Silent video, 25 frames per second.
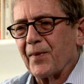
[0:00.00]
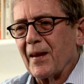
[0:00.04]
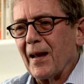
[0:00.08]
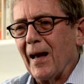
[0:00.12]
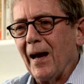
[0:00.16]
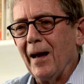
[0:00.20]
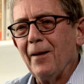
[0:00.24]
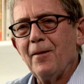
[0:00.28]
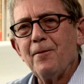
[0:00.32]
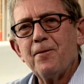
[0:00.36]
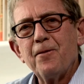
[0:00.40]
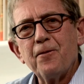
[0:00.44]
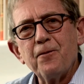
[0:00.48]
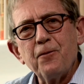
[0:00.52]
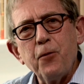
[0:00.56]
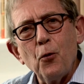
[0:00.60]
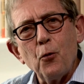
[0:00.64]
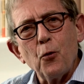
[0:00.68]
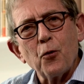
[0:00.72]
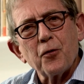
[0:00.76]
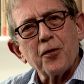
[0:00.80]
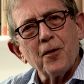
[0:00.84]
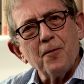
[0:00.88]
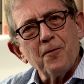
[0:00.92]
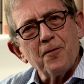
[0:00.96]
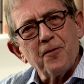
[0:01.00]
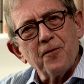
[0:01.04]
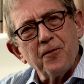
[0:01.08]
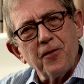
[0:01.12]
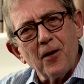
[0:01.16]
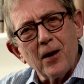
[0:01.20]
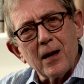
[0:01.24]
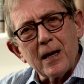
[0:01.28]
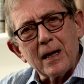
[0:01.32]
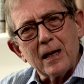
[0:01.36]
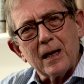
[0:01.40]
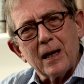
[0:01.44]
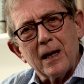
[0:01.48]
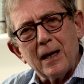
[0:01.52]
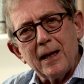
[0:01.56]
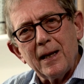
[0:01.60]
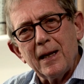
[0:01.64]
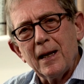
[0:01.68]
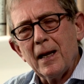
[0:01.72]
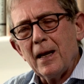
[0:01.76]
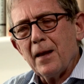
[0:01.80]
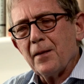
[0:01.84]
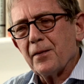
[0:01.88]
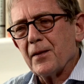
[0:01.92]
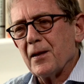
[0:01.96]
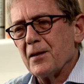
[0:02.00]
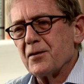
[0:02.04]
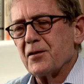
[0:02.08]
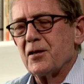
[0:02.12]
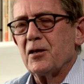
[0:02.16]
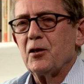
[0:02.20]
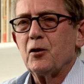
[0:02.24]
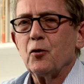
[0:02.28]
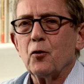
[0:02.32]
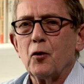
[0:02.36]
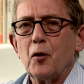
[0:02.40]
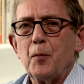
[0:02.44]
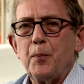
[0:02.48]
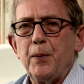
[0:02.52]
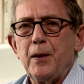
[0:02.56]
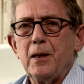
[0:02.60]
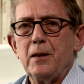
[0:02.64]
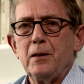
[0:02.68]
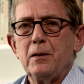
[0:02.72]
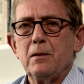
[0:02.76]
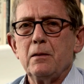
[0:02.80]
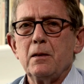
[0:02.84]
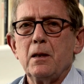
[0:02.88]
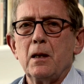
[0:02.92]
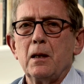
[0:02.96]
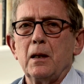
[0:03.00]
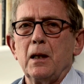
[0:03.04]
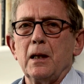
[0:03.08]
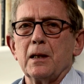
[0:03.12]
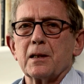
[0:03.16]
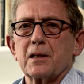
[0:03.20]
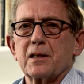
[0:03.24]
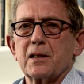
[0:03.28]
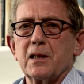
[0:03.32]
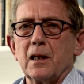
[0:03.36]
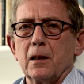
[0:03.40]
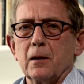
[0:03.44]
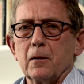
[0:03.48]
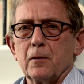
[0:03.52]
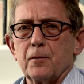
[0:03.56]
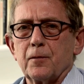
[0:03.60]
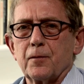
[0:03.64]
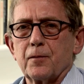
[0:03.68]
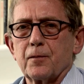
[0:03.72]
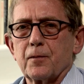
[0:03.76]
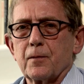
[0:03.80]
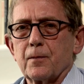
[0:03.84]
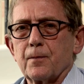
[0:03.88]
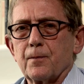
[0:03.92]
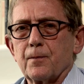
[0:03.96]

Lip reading: And fourth and finally, there's the European Union itself,